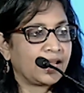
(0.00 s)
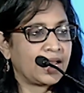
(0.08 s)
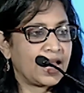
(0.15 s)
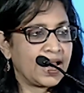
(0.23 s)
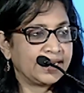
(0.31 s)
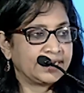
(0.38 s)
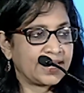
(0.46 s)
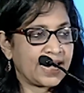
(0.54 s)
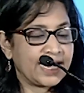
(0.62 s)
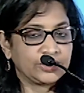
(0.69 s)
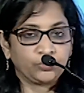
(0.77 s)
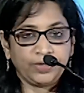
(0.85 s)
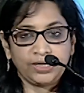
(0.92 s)
And
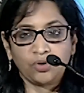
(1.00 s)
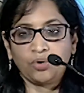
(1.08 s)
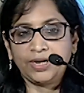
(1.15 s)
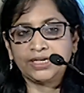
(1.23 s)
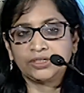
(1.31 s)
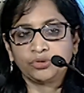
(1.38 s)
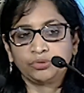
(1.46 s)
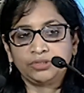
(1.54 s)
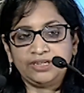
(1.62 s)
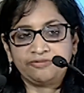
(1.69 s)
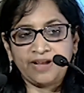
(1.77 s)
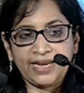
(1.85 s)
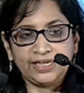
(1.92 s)
as we go into the
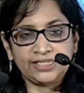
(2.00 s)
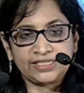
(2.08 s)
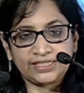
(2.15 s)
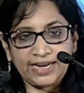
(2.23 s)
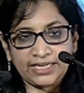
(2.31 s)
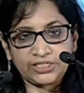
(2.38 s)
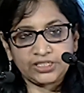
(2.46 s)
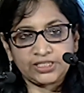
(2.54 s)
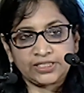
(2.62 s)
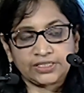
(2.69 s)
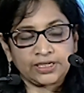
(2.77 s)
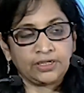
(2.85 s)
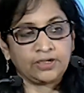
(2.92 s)
final stages